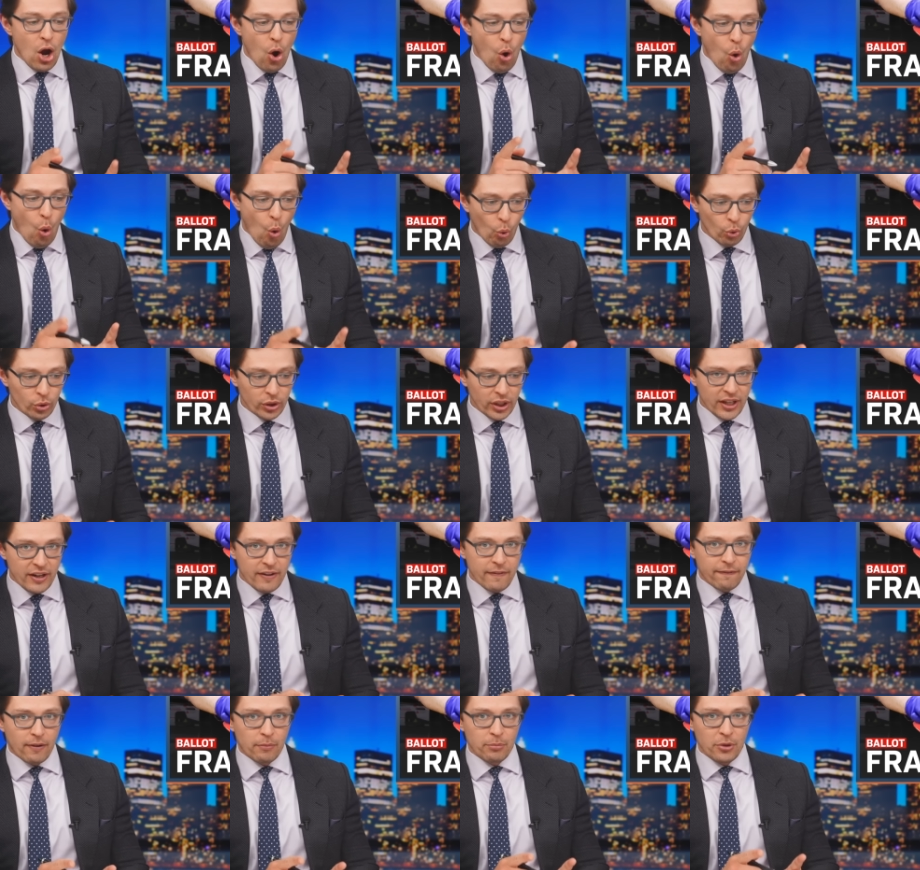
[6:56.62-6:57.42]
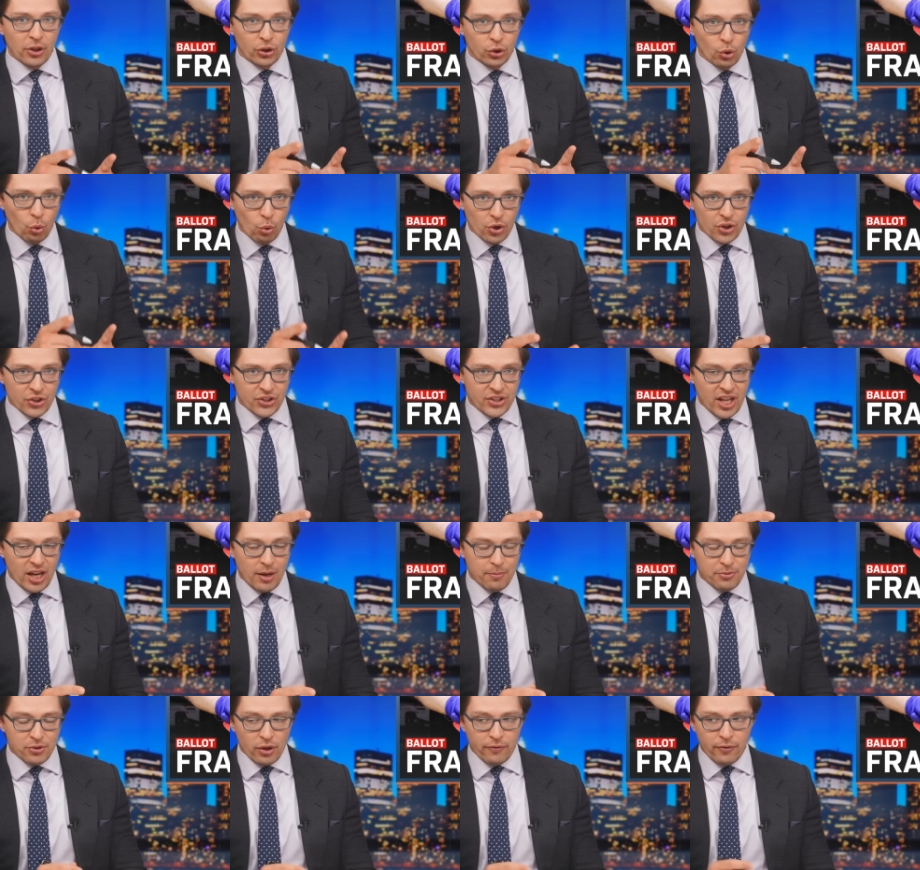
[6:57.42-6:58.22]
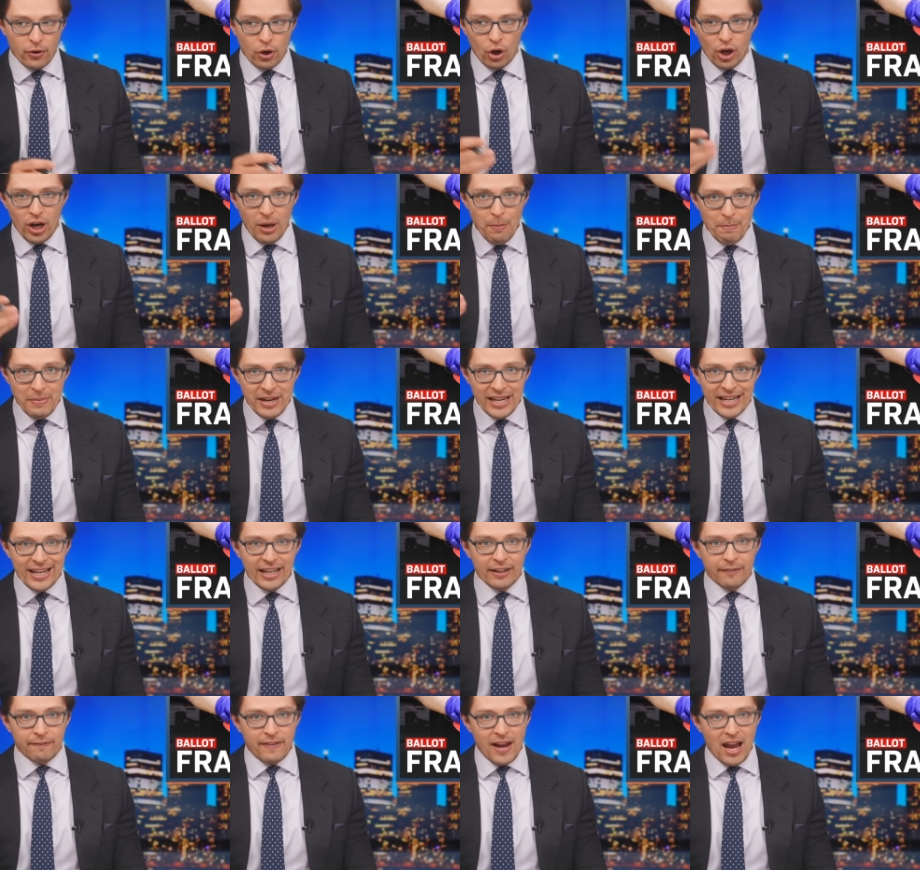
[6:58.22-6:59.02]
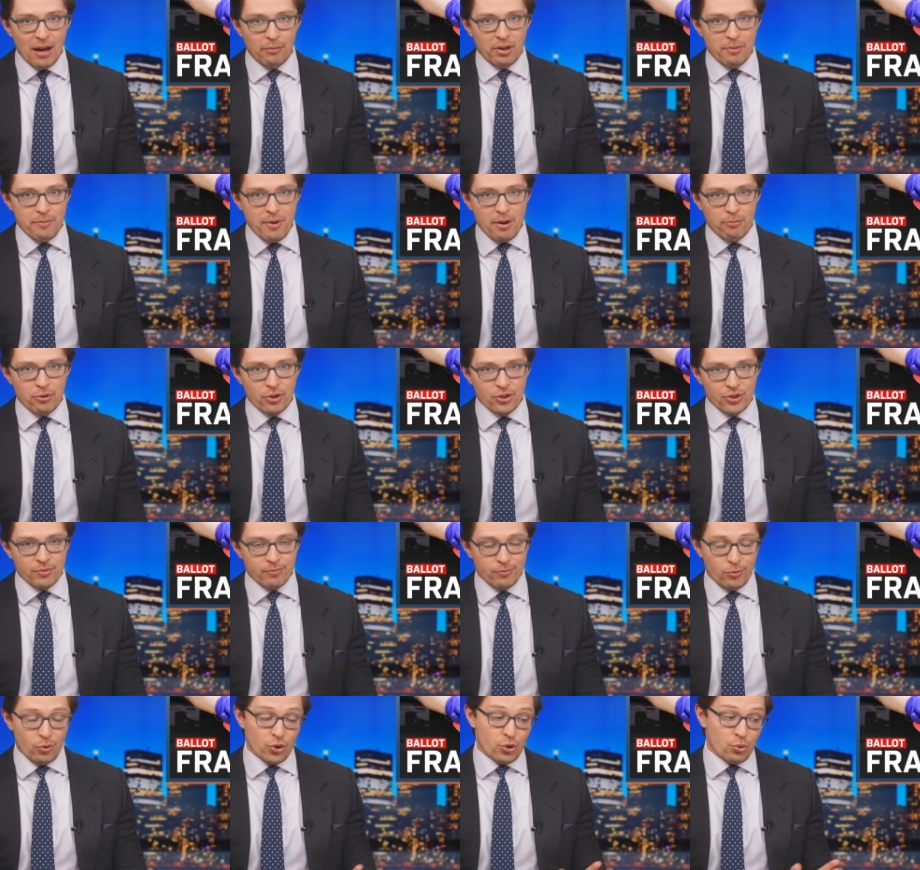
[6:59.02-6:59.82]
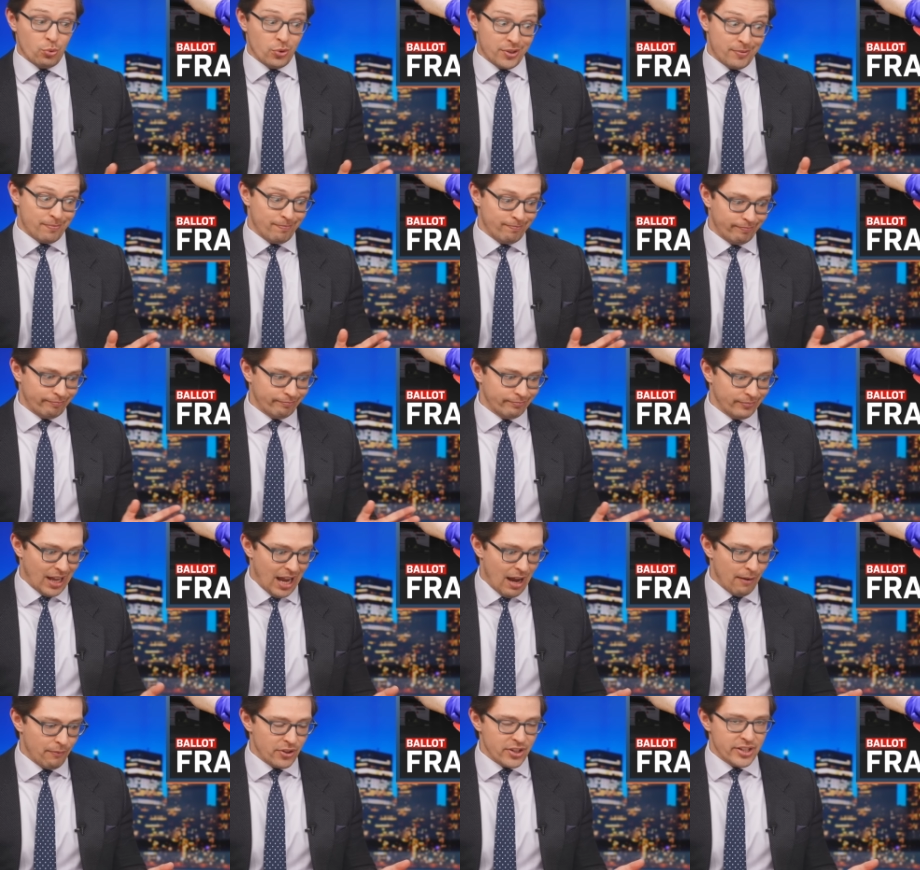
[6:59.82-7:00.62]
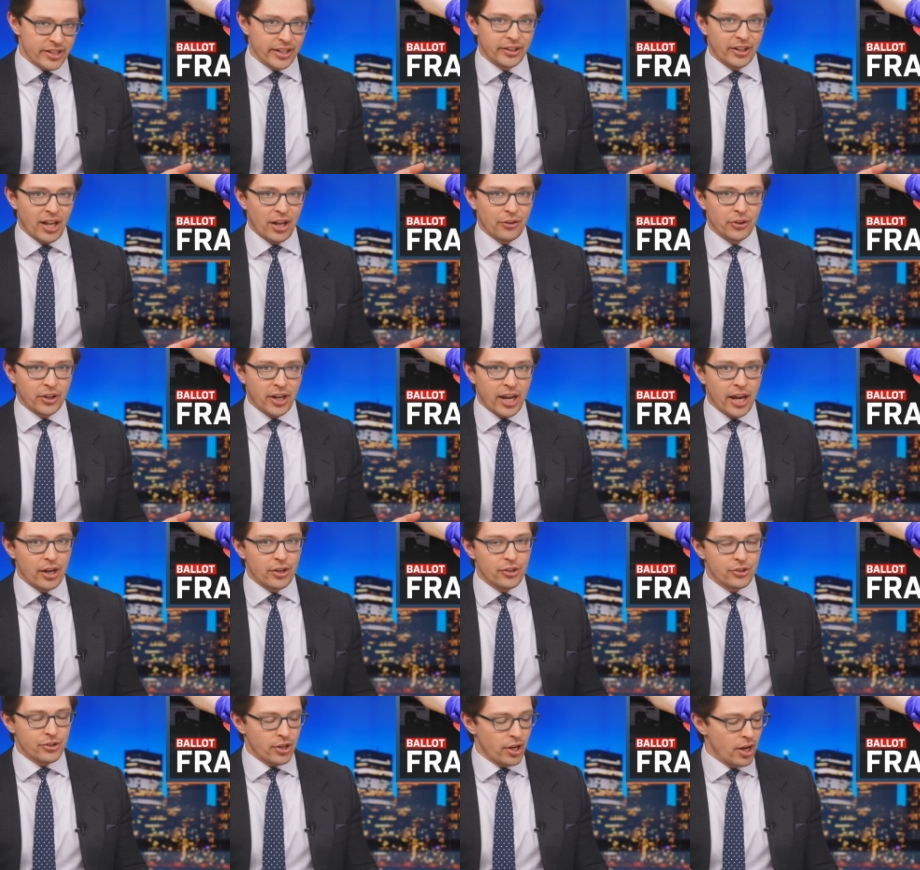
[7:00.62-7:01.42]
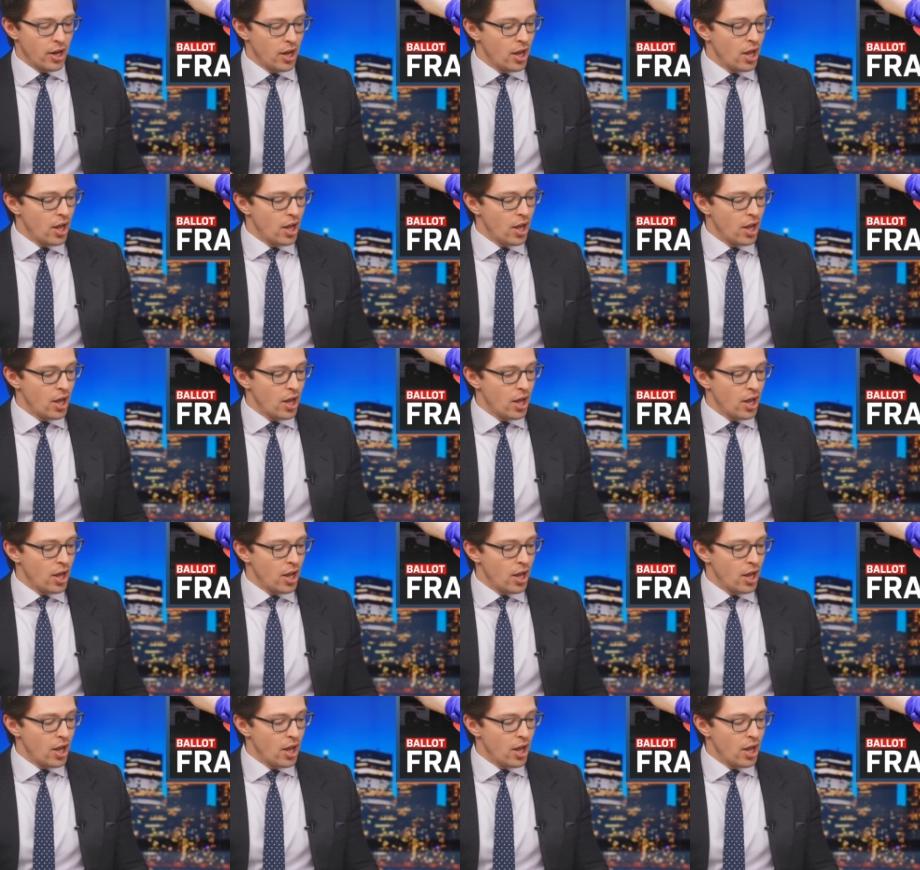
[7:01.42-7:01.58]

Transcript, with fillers: only from the doorsteps of her immediate family members, which was obviously not the case.